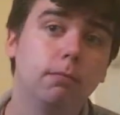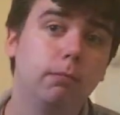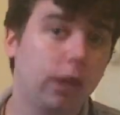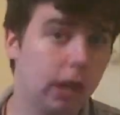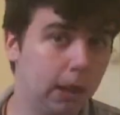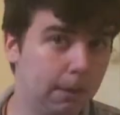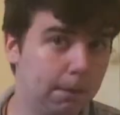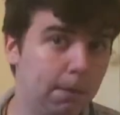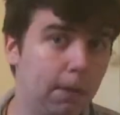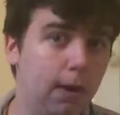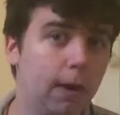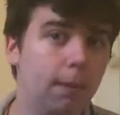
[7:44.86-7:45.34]

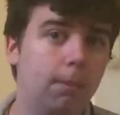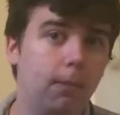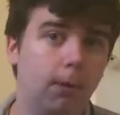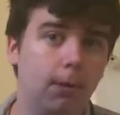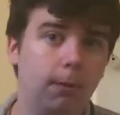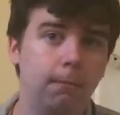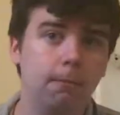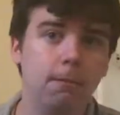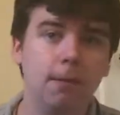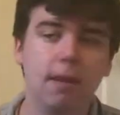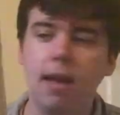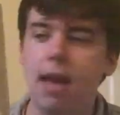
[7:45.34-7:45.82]
Deep
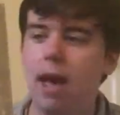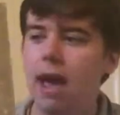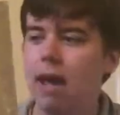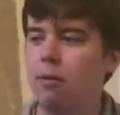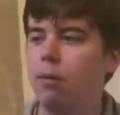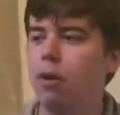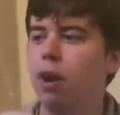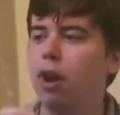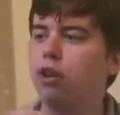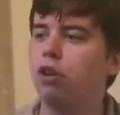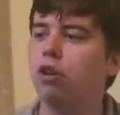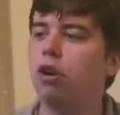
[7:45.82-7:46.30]
Purple.
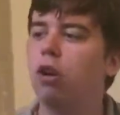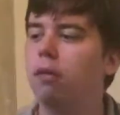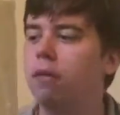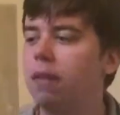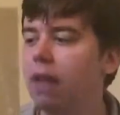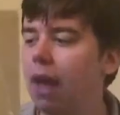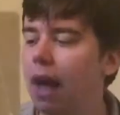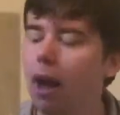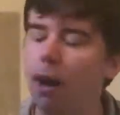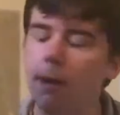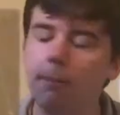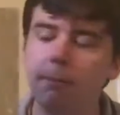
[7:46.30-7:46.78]
And when I saw
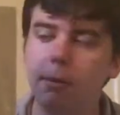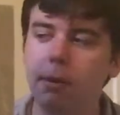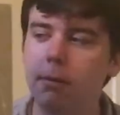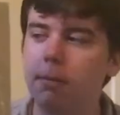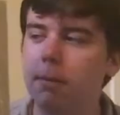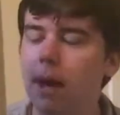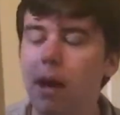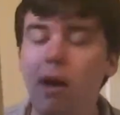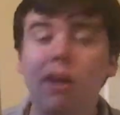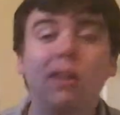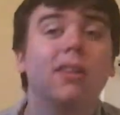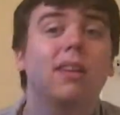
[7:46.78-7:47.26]
the
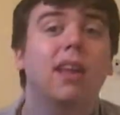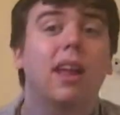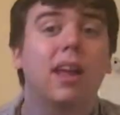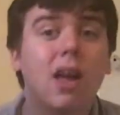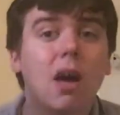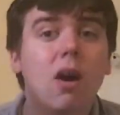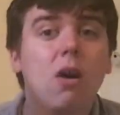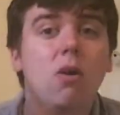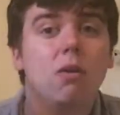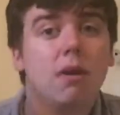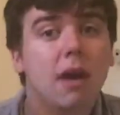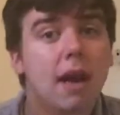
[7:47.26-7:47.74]
album, I was like,
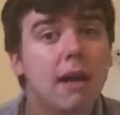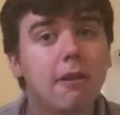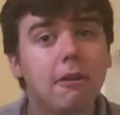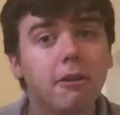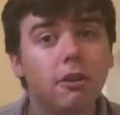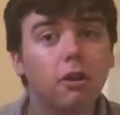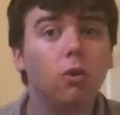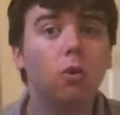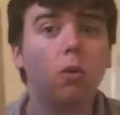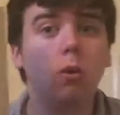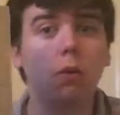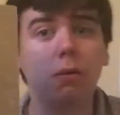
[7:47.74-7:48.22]
oh, okay,
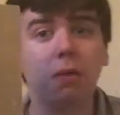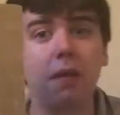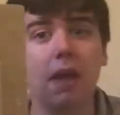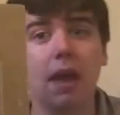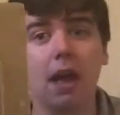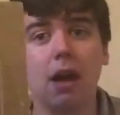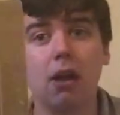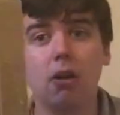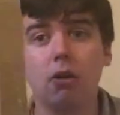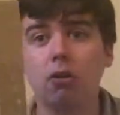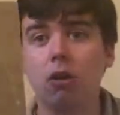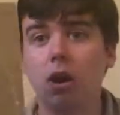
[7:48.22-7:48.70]
that's a cool
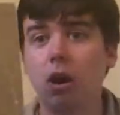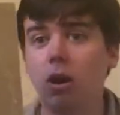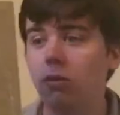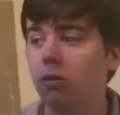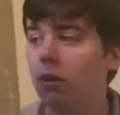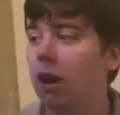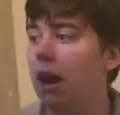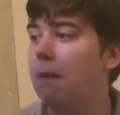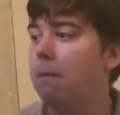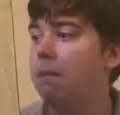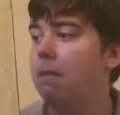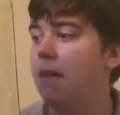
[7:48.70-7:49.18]
thing. I'll
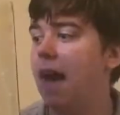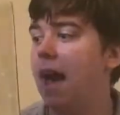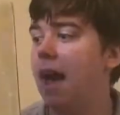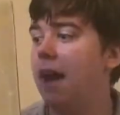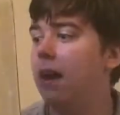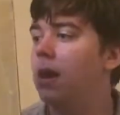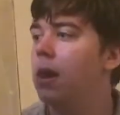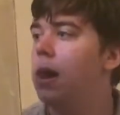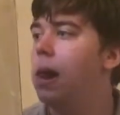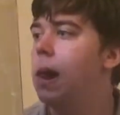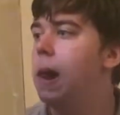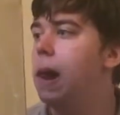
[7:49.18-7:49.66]
grab
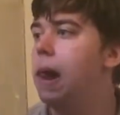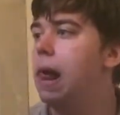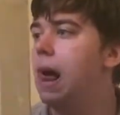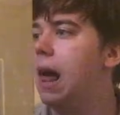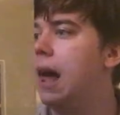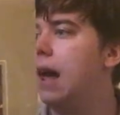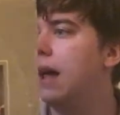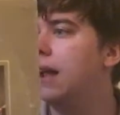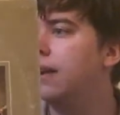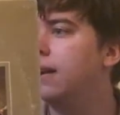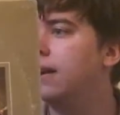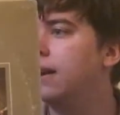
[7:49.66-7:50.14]
that.
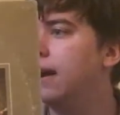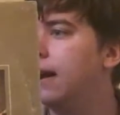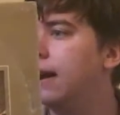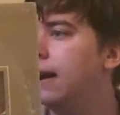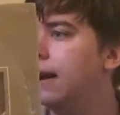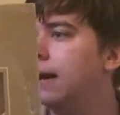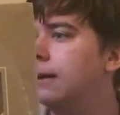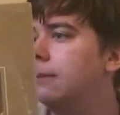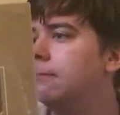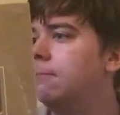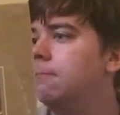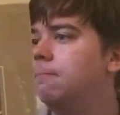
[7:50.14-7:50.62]
And,
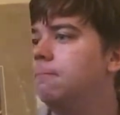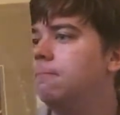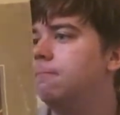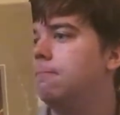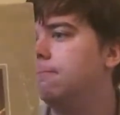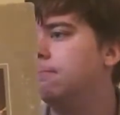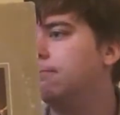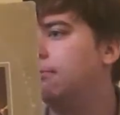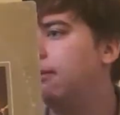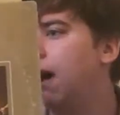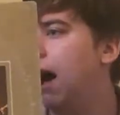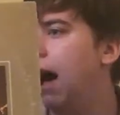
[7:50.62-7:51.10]

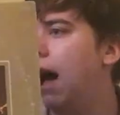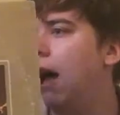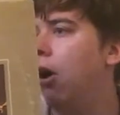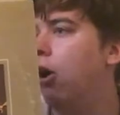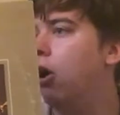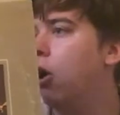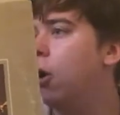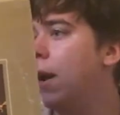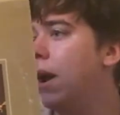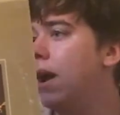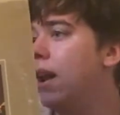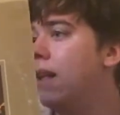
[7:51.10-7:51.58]
I
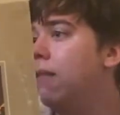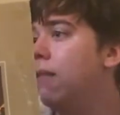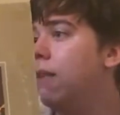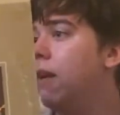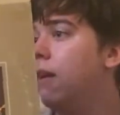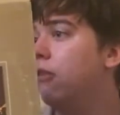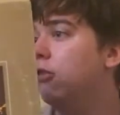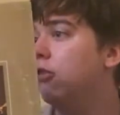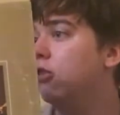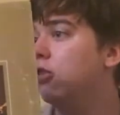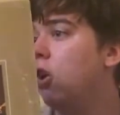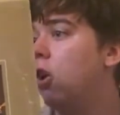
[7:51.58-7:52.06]
don't know any of the
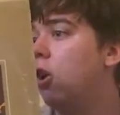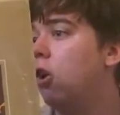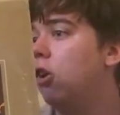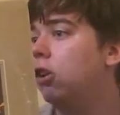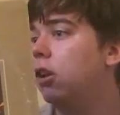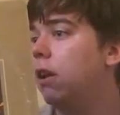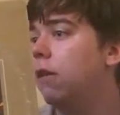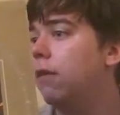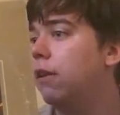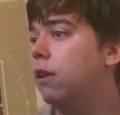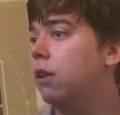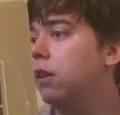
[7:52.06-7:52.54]
other
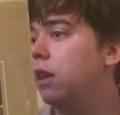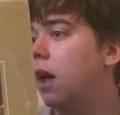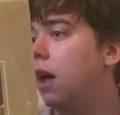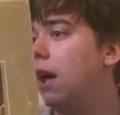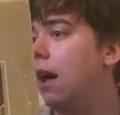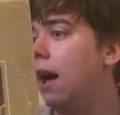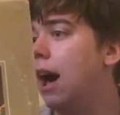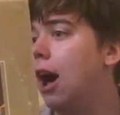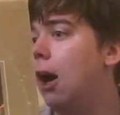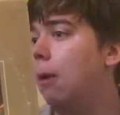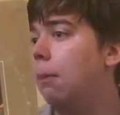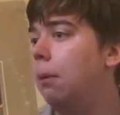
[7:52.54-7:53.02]
songs on this,
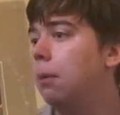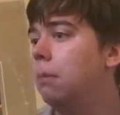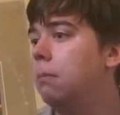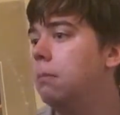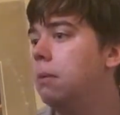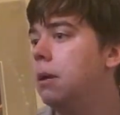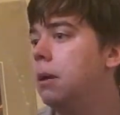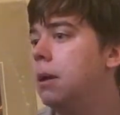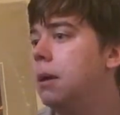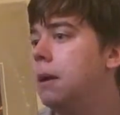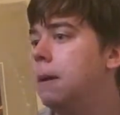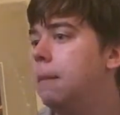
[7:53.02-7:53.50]

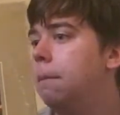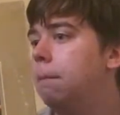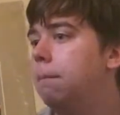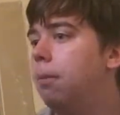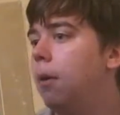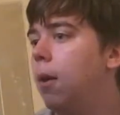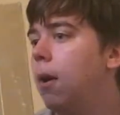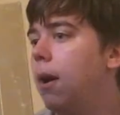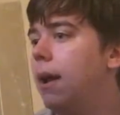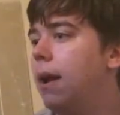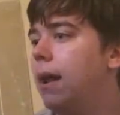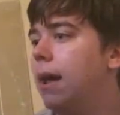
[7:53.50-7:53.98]
album.
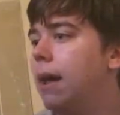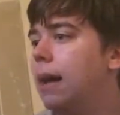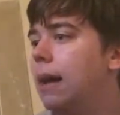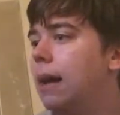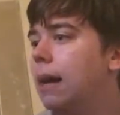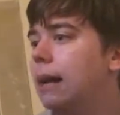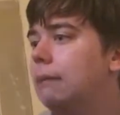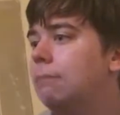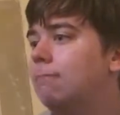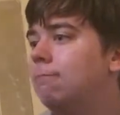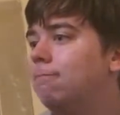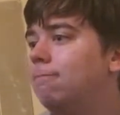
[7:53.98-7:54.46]

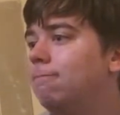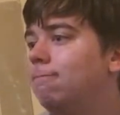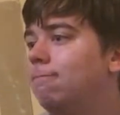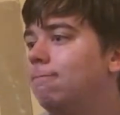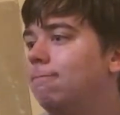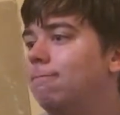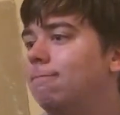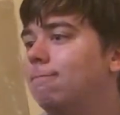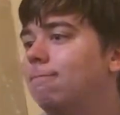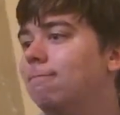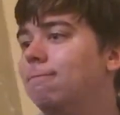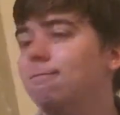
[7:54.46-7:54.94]
But,
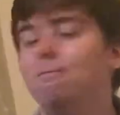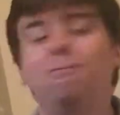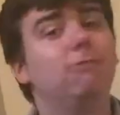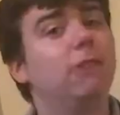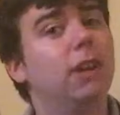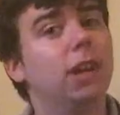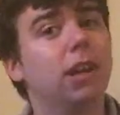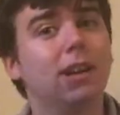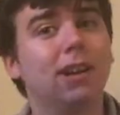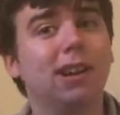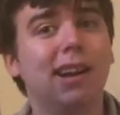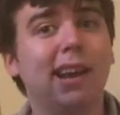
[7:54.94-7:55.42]

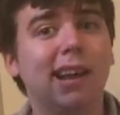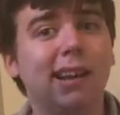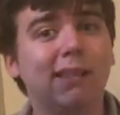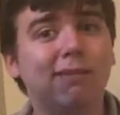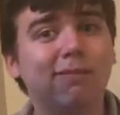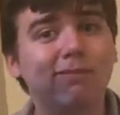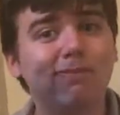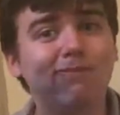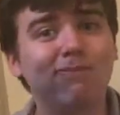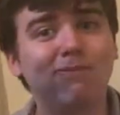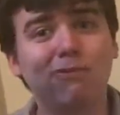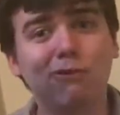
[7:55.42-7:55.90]
figured
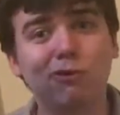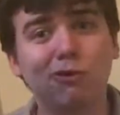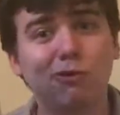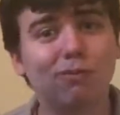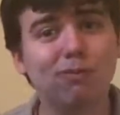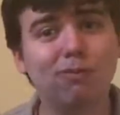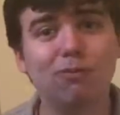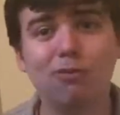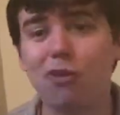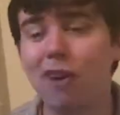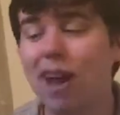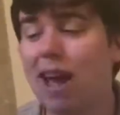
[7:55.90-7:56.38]
I'd
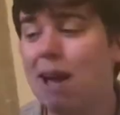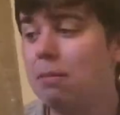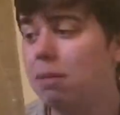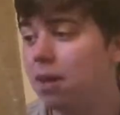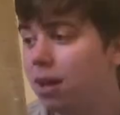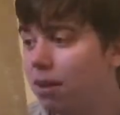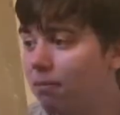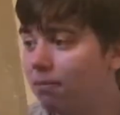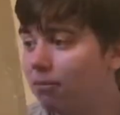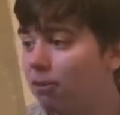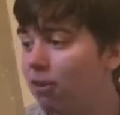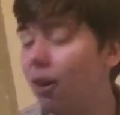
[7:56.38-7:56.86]
grab
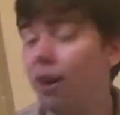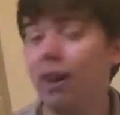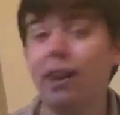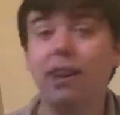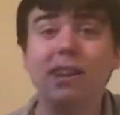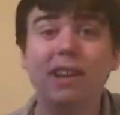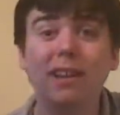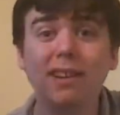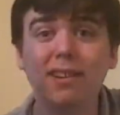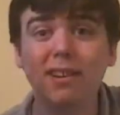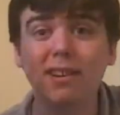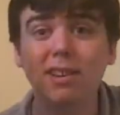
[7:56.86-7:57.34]
it so I
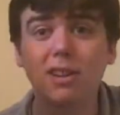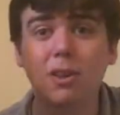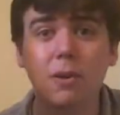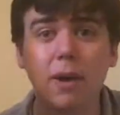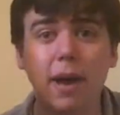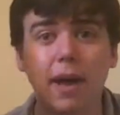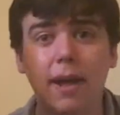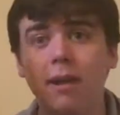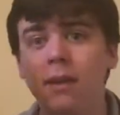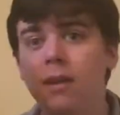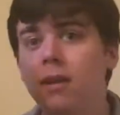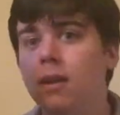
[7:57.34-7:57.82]
can listen to
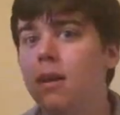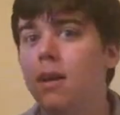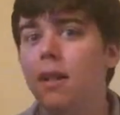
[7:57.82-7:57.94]
it.